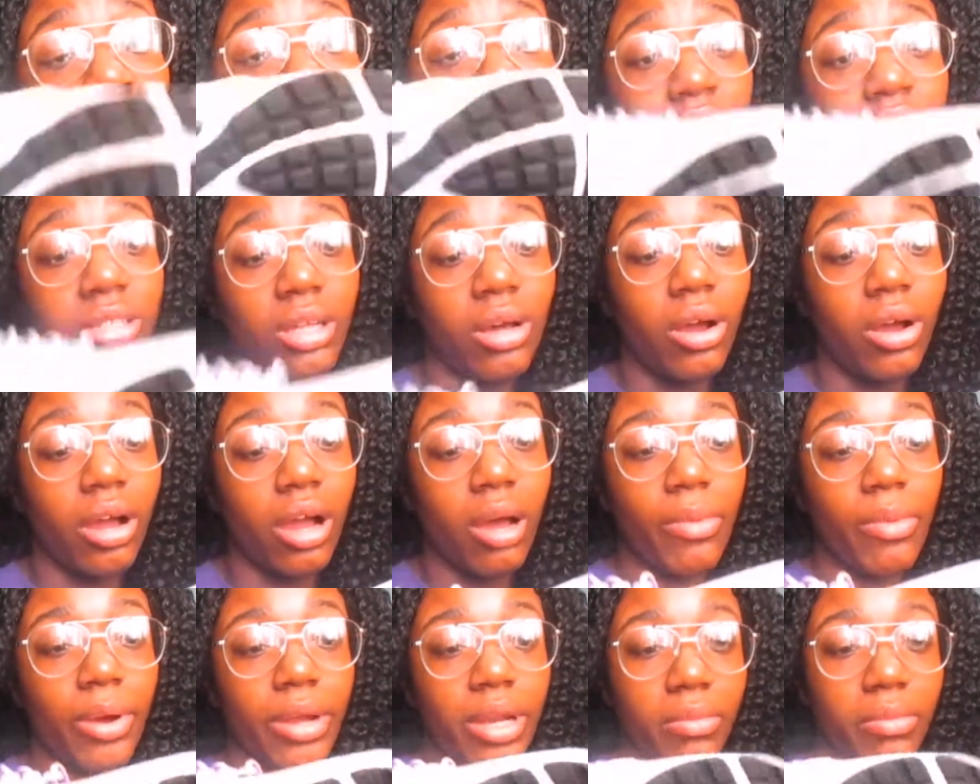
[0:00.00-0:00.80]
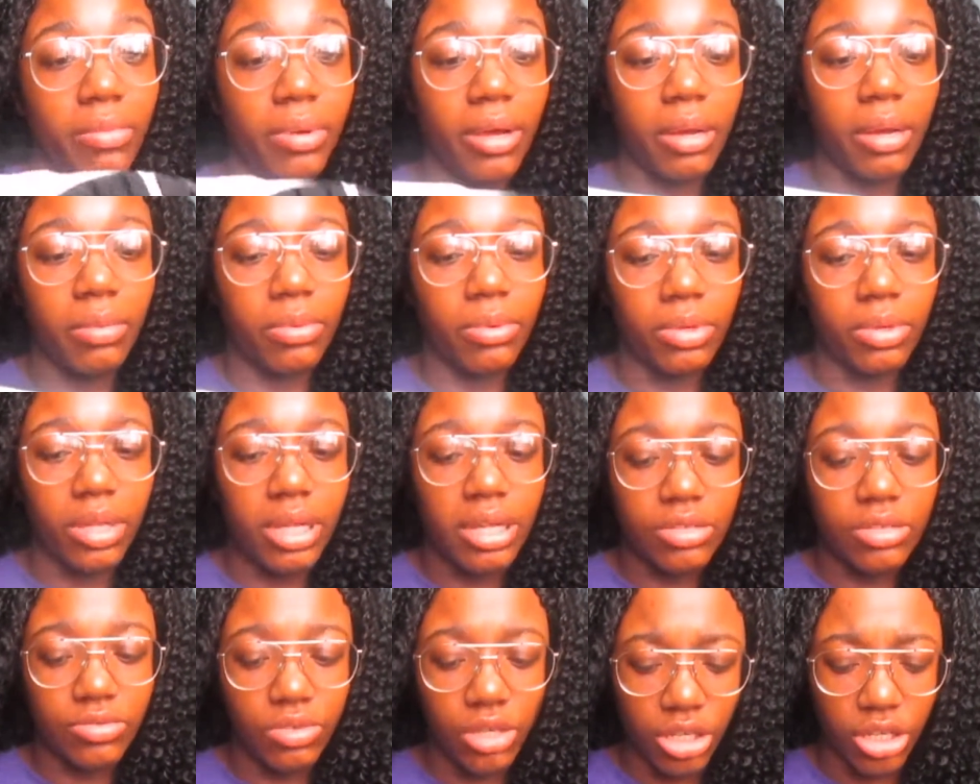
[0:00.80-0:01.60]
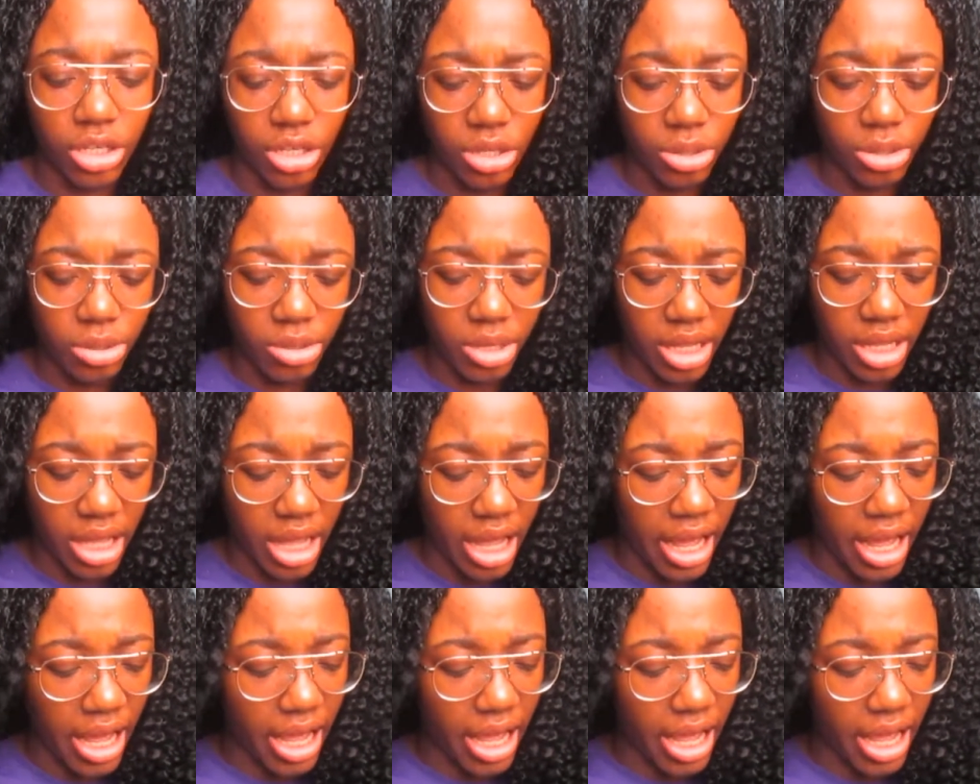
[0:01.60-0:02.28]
So I got mine in purple. These are in a UK